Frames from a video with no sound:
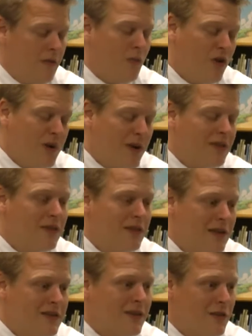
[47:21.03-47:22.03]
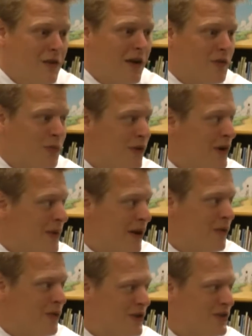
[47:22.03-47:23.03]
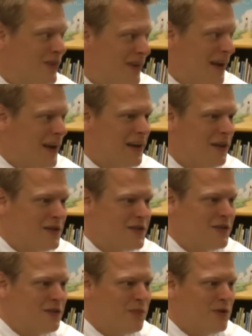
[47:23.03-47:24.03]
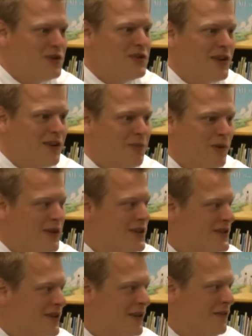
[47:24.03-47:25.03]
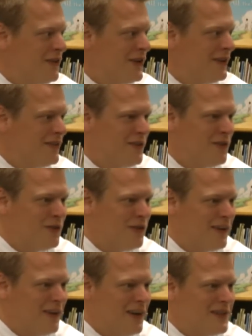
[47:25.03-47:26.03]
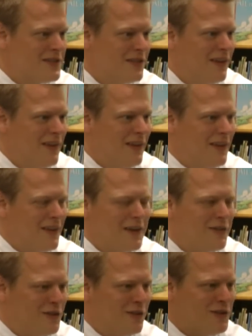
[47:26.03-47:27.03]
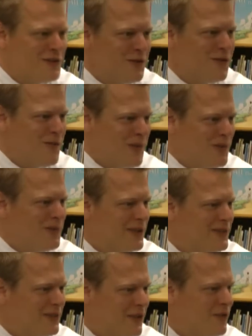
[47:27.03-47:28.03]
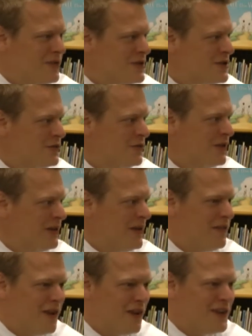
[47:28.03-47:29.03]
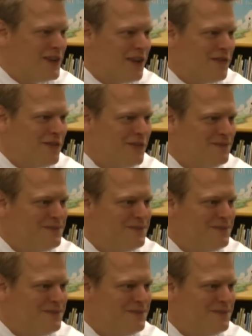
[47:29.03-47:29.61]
worry about the things that you have to worry about, which I can still appreciate are pretty significant too, in case a lot of adults don't remember, but going to school can be very tough.